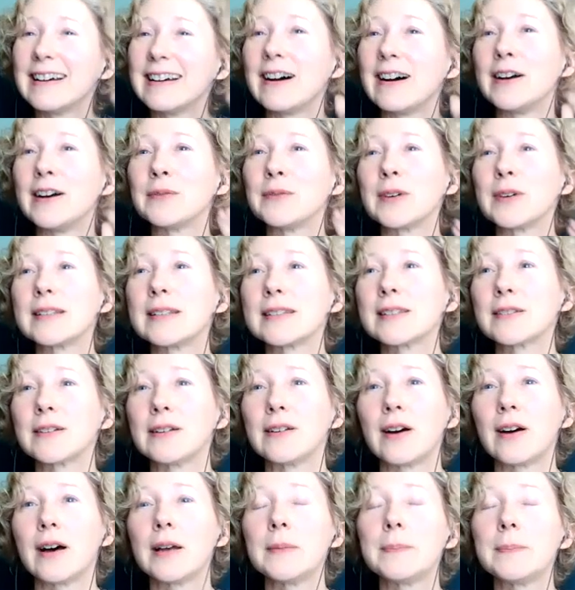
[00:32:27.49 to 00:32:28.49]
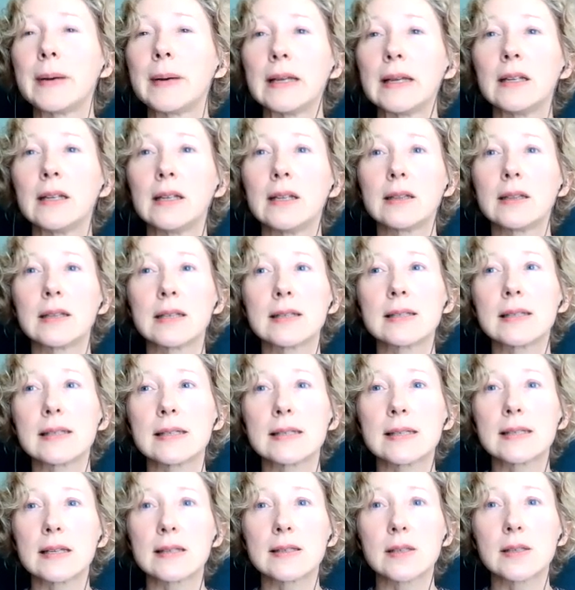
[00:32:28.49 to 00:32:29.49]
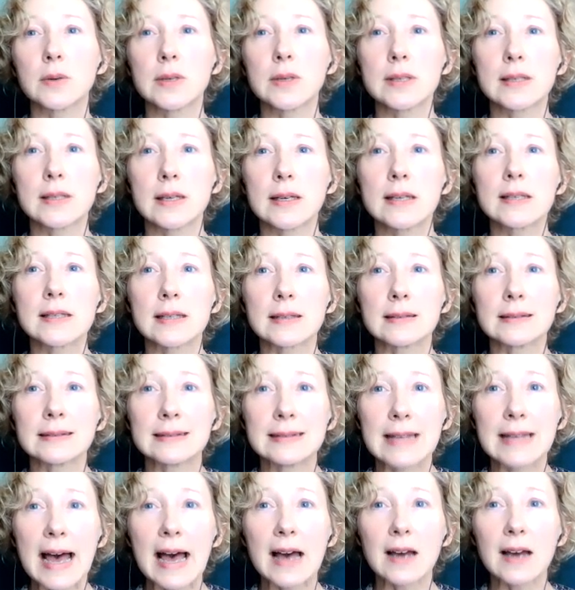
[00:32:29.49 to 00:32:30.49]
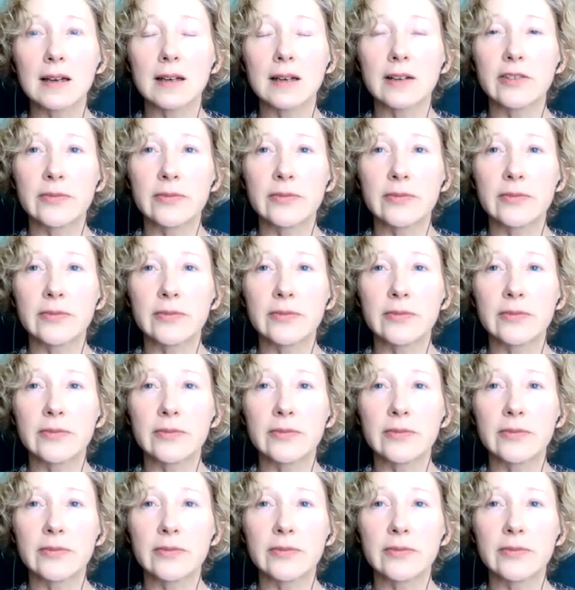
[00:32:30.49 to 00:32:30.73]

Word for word: on what's going on but this is so it's it's a lack